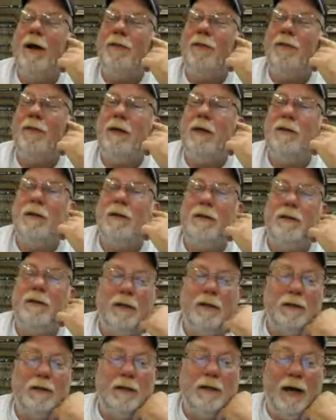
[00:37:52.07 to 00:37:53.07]
I think
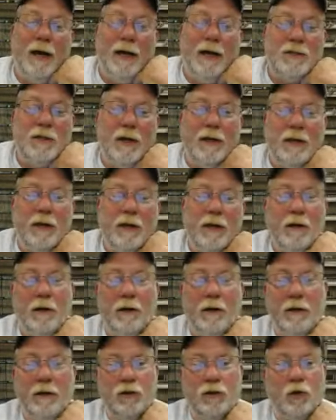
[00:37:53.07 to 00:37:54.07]
that guys like
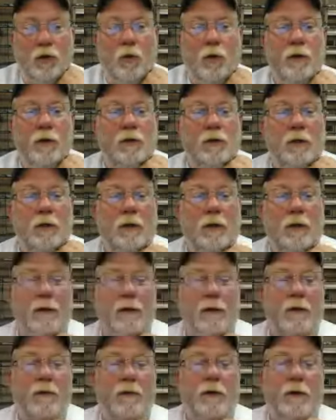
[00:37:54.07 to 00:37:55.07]
Aaron and George,
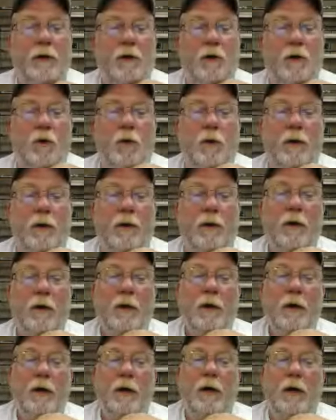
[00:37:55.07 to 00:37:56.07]
that they're going
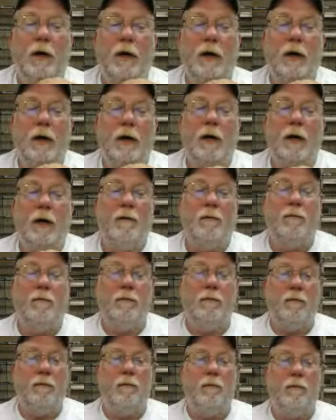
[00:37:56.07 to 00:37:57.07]
out
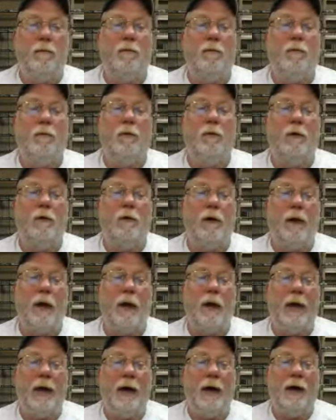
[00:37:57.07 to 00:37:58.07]

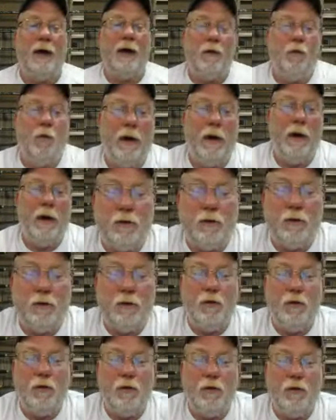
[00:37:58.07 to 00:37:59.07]
of their way
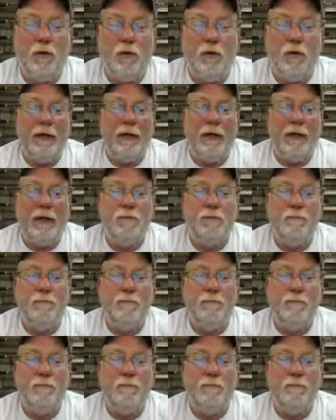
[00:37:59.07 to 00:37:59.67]
to make